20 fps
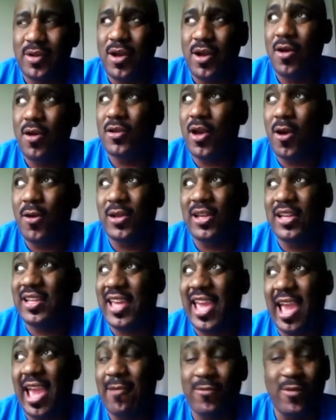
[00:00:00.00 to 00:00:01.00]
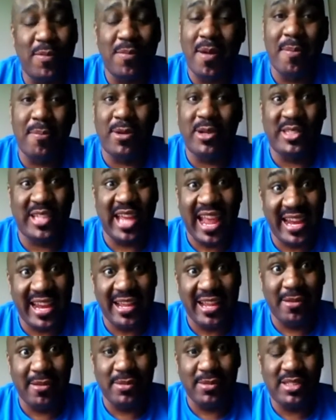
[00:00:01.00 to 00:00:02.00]
Hulk Hogan can't remember
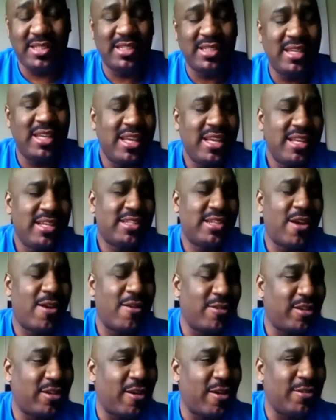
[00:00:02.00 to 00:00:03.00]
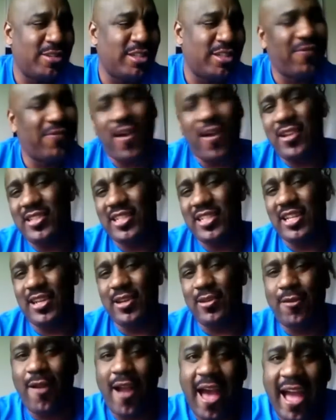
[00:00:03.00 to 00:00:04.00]
stadiums. Stone Cold Steve Austin
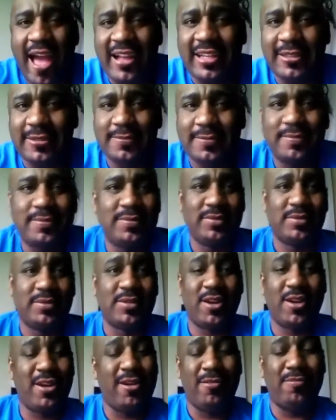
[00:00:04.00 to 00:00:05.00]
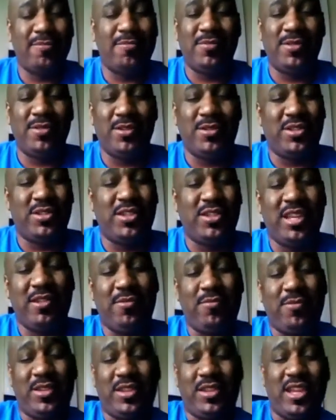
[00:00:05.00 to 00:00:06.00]
and The Rock are usually
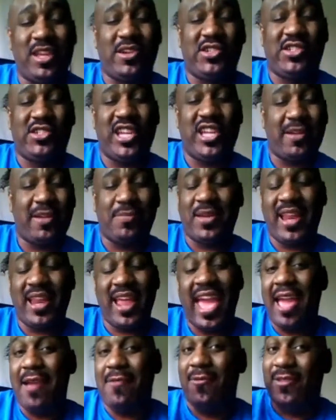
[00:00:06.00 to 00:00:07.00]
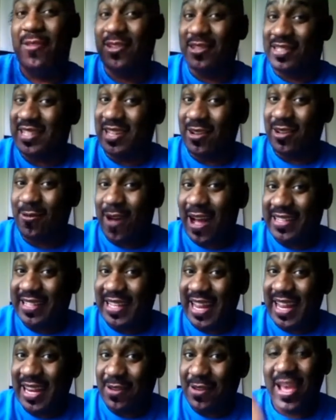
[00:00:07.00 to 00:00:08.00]
with their shtick, but hey, we'll still watch
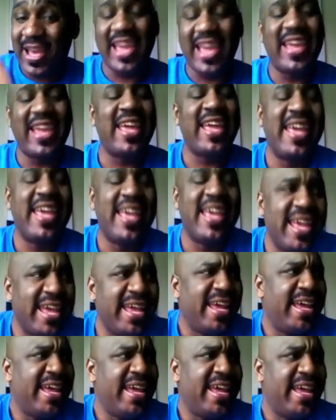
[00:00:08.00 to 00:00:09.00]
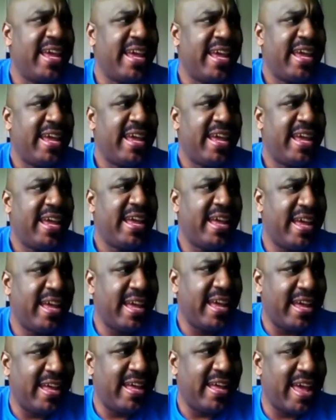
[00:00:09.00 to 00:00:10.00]
it anyway.
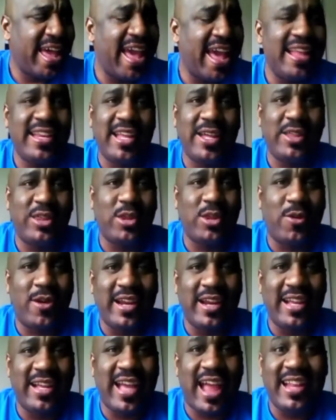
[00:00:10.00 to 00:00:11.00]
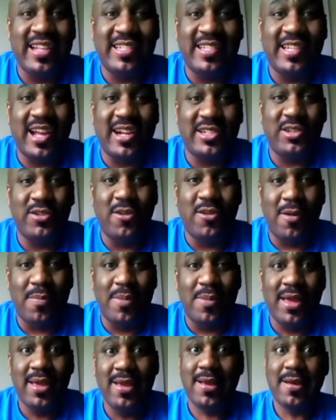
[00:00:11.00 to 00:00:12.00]
And the Authority got it stuck to
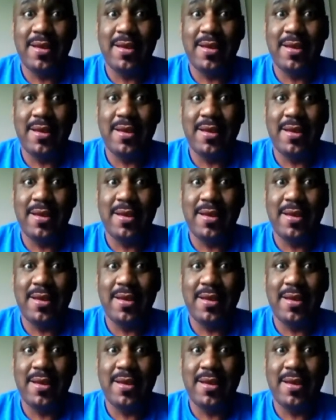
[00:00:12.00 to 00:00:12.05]
him.